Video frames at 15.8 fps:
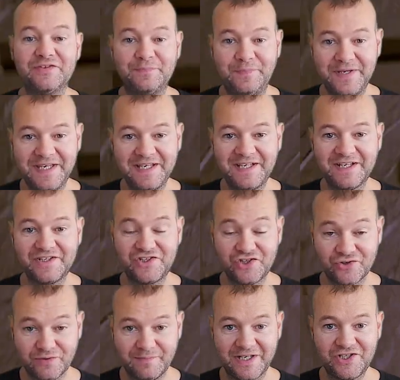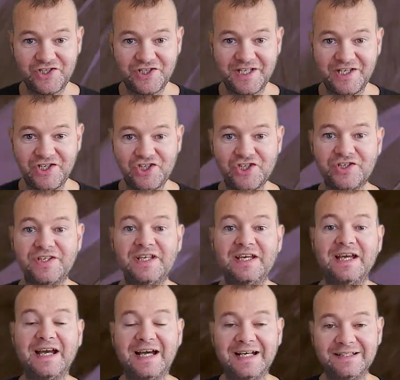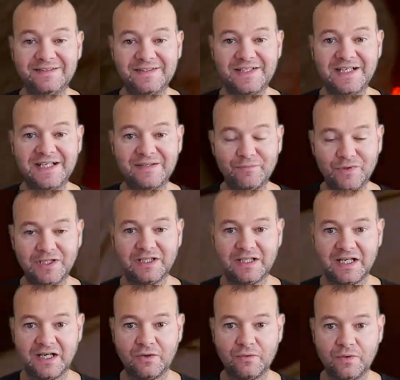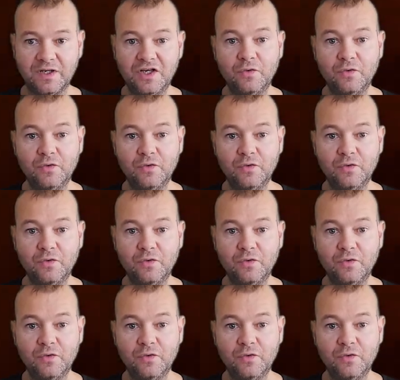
big as your imagination and time will allow.